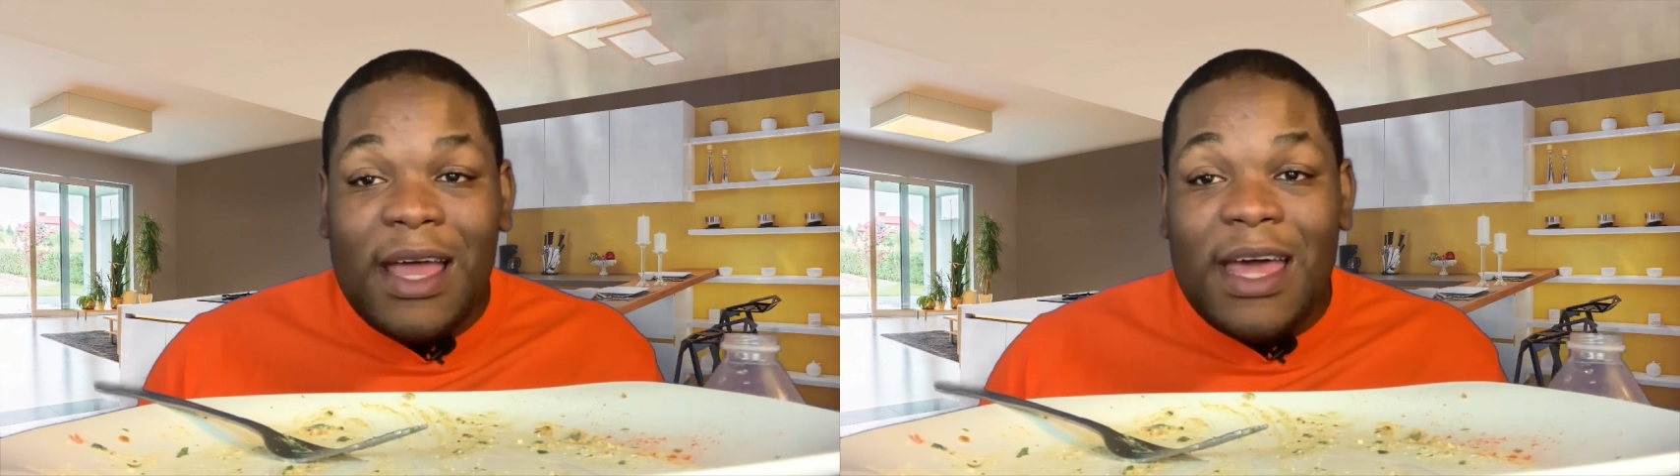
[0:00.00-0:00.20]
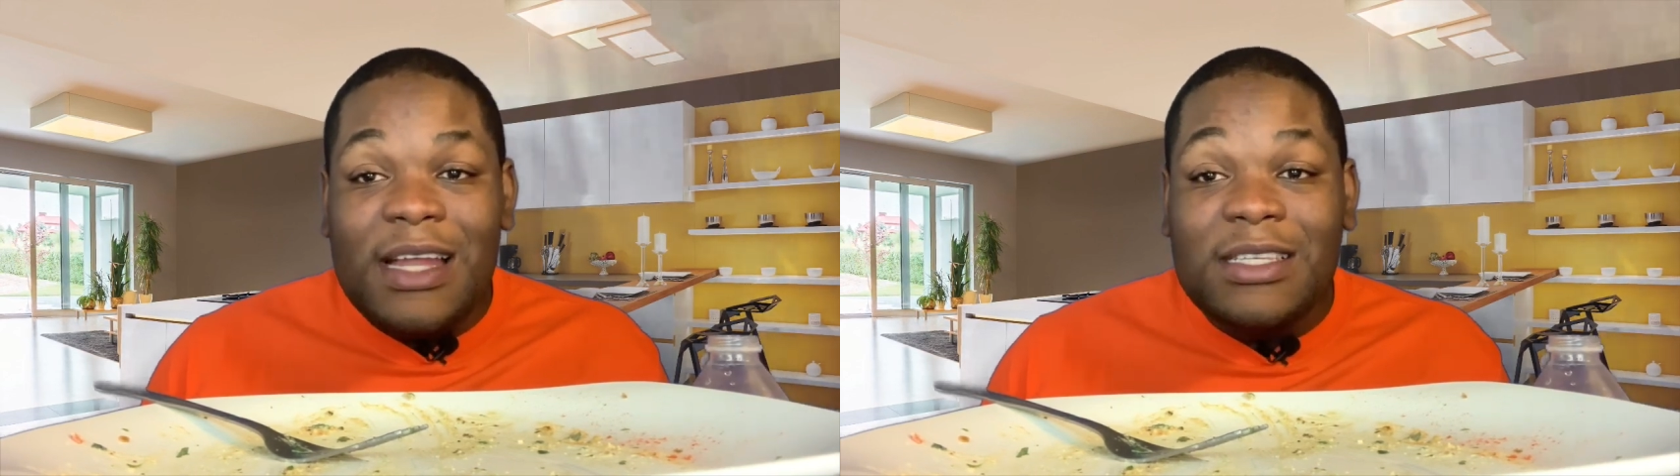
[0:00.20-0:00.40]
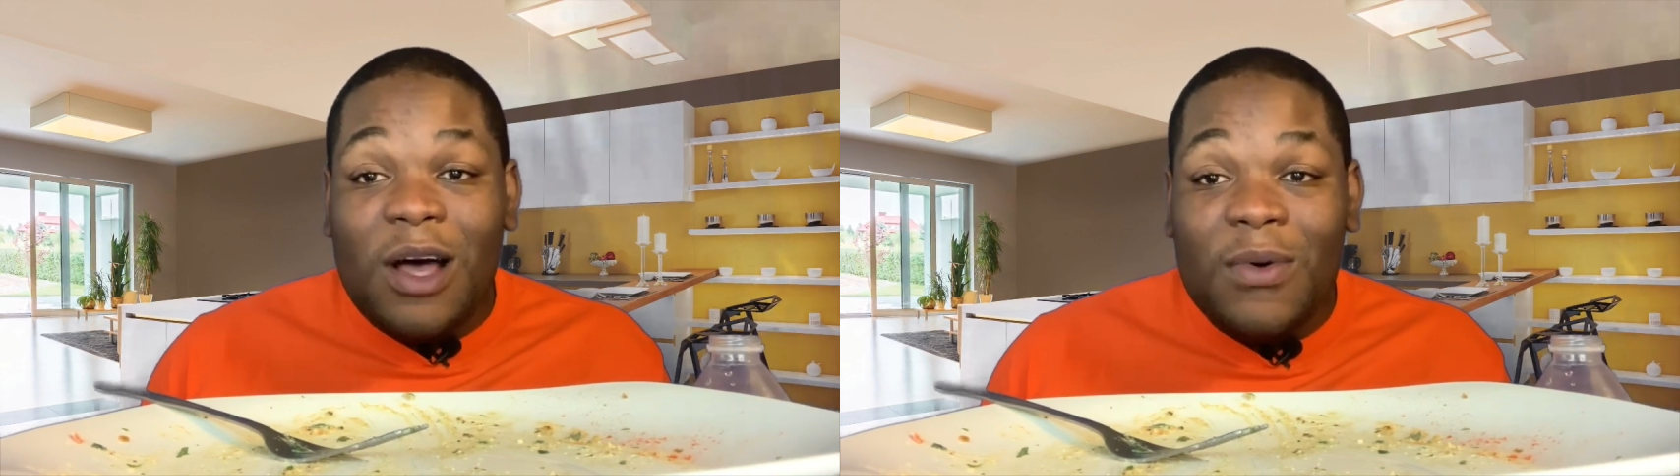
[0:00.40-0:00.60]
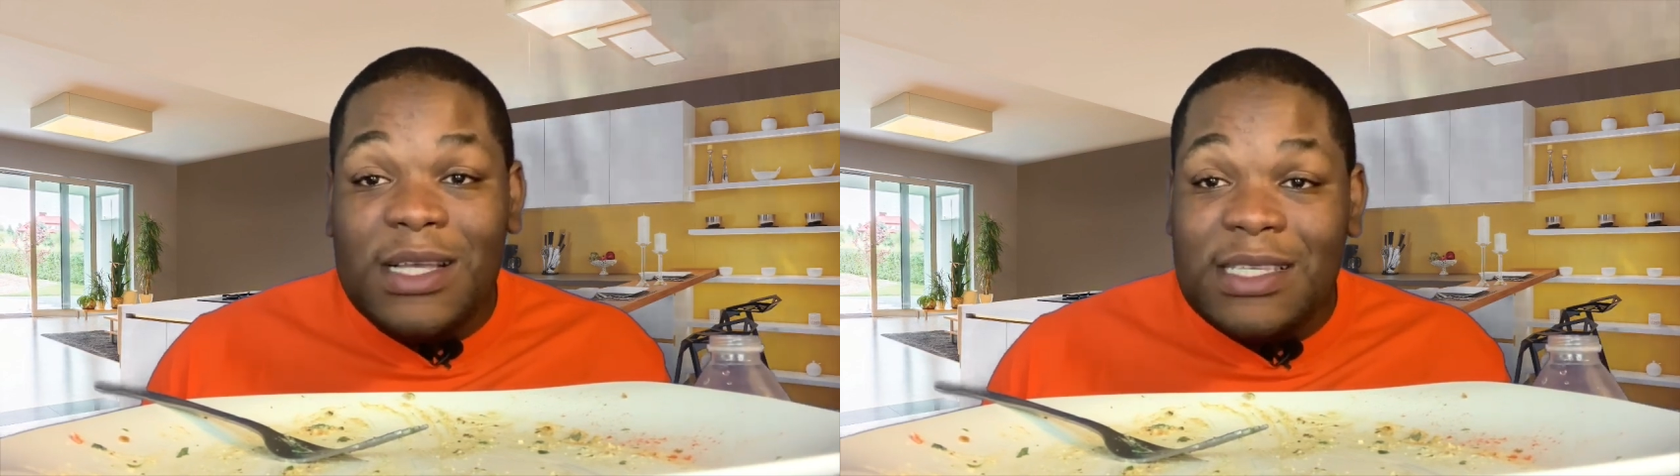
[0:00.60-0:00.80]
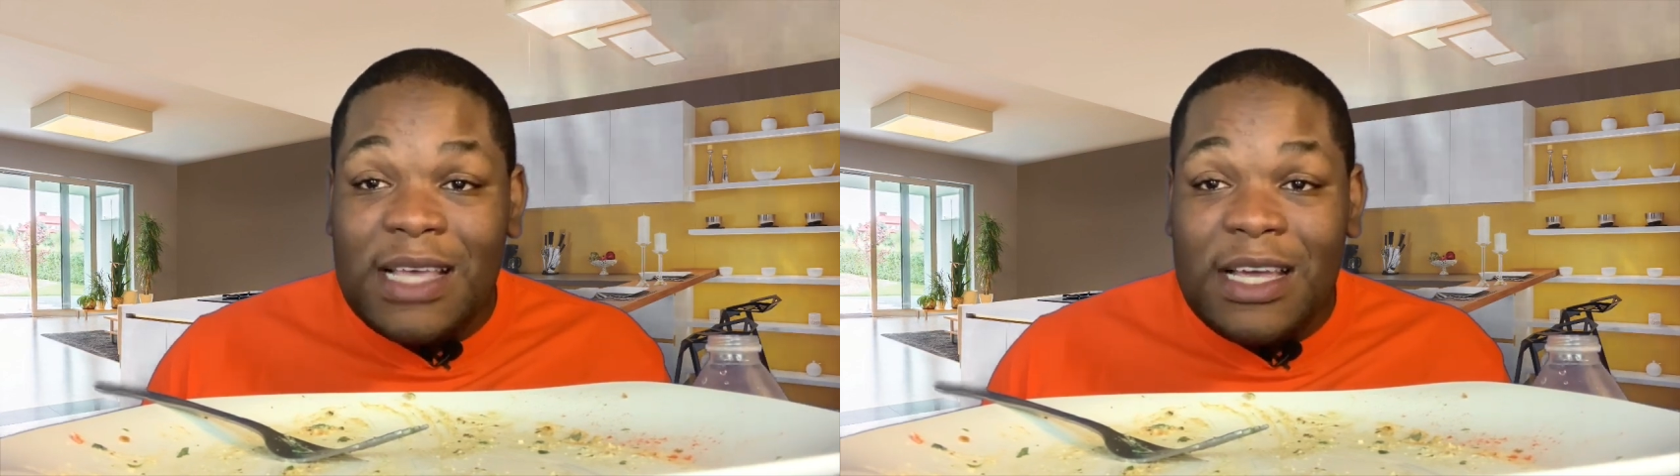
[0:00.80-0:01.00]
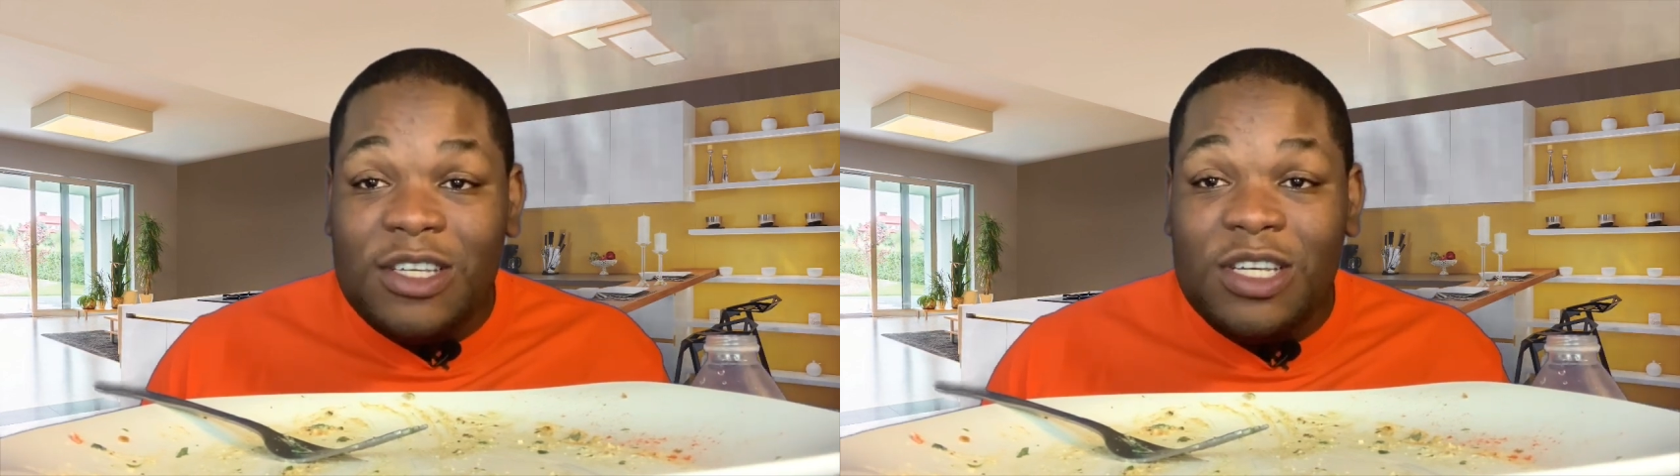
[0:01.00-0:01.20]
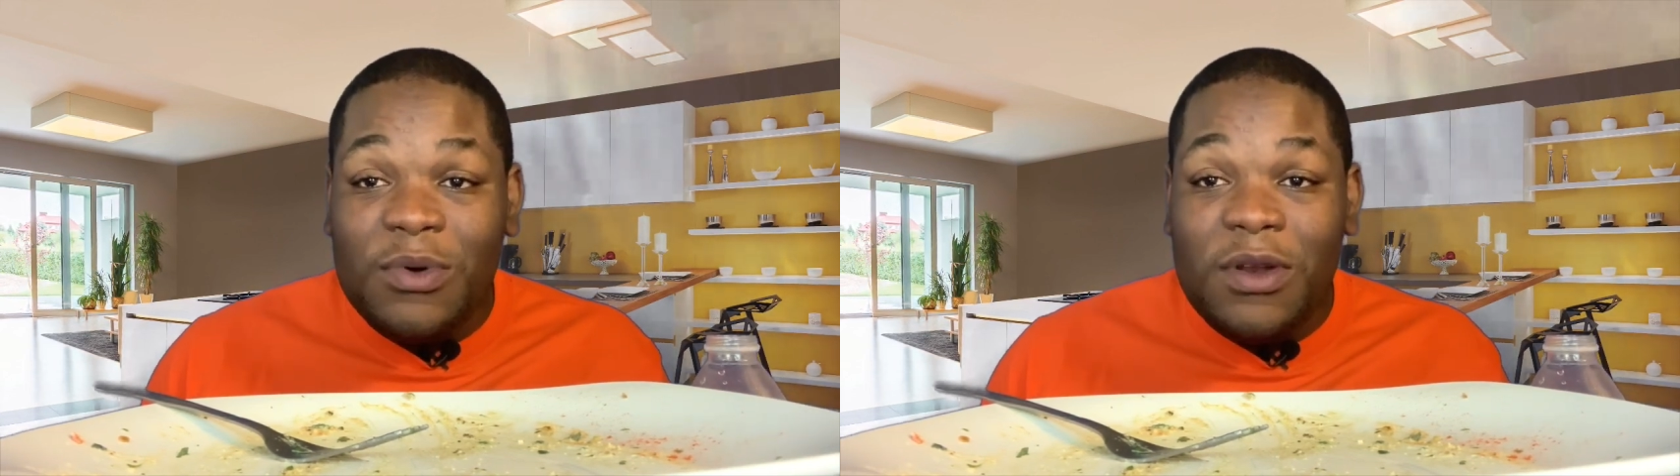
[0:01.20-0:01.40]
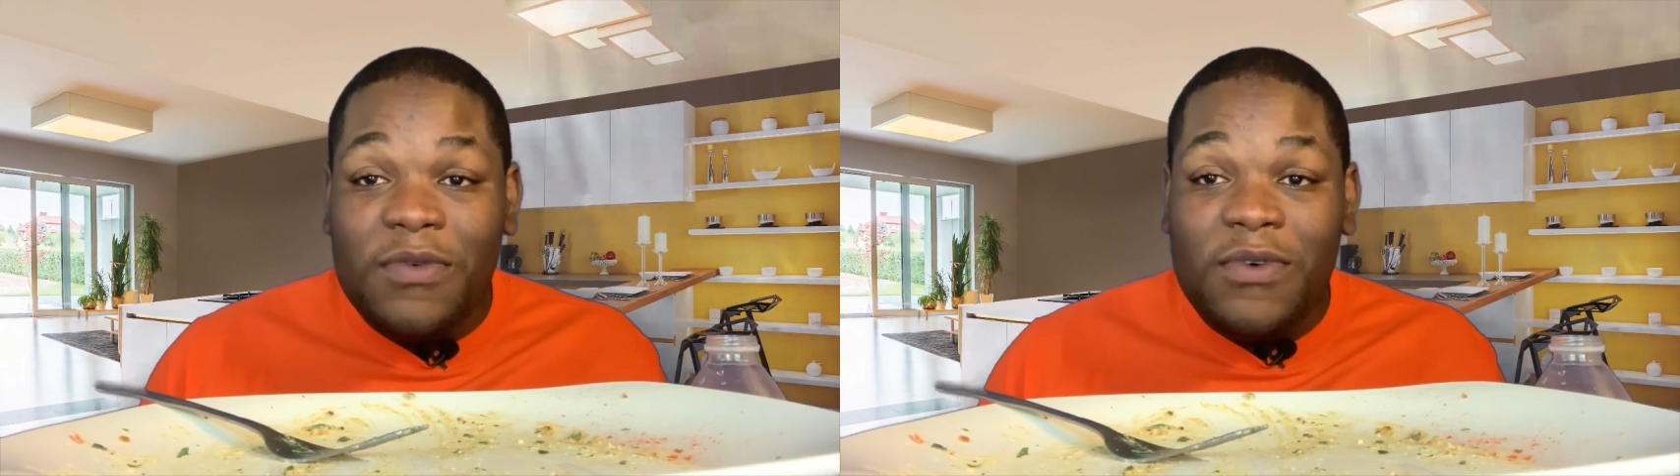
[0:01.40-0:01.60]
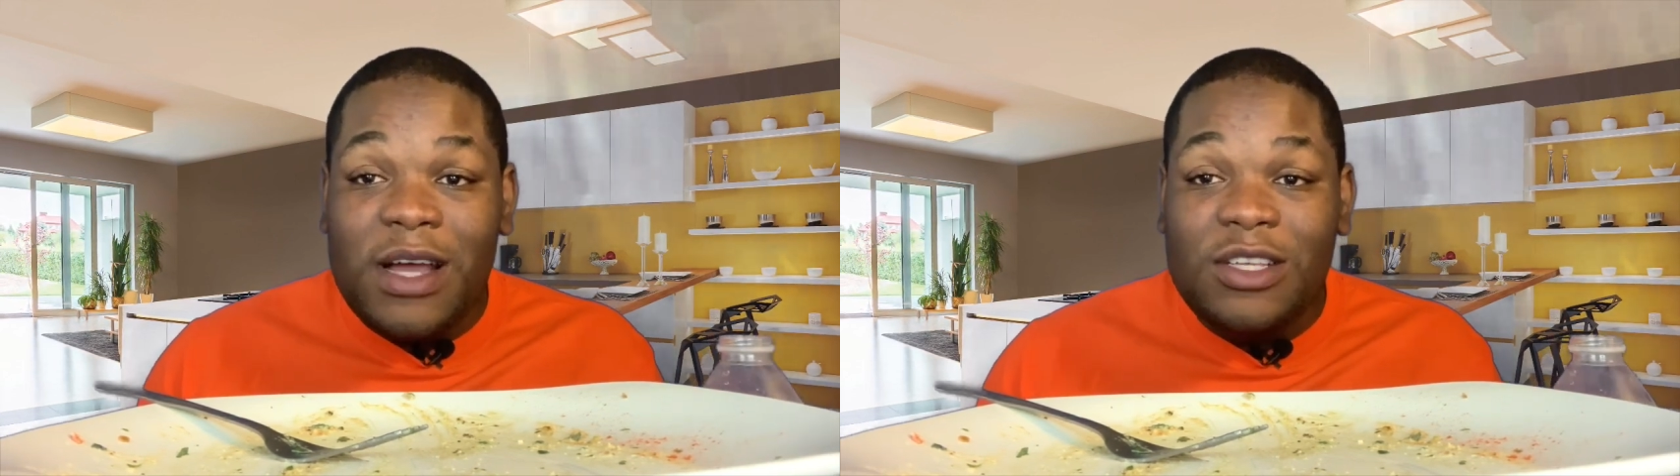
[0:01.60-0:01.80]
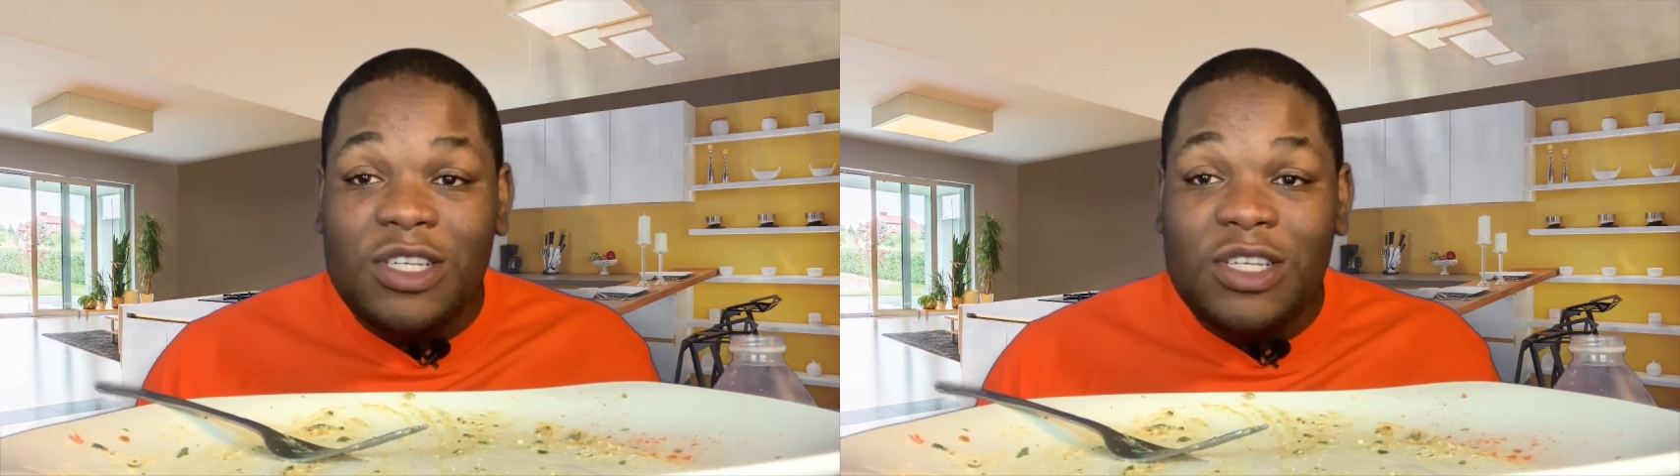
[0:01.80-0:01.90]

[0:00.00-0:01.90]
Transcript: And as I always say, share with your friends,